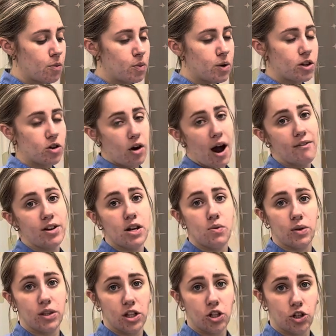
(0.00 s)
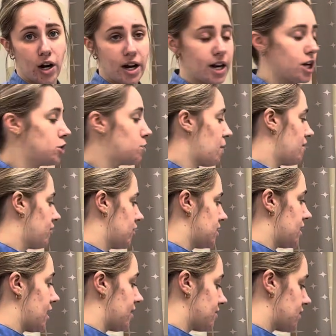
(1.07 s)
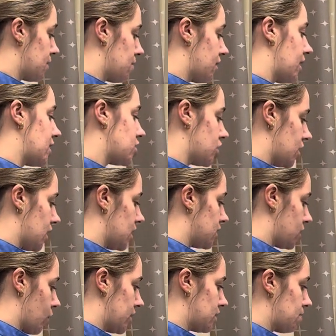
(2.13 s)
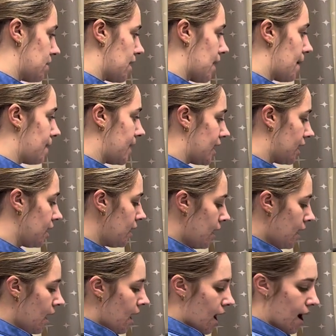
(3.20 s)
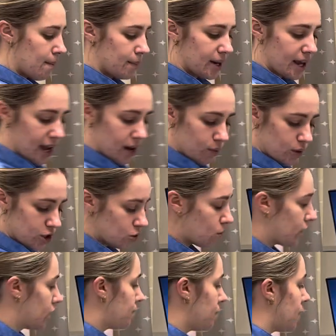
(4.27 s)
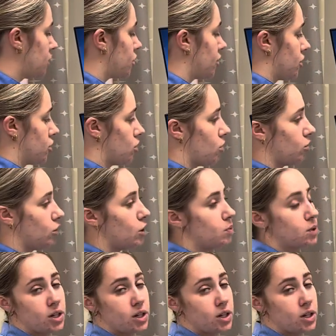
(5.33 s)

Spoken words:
with gravity with the drainage, but for the sake of simulation, it's going to be up here. But again, we just want to make sure there's no loops or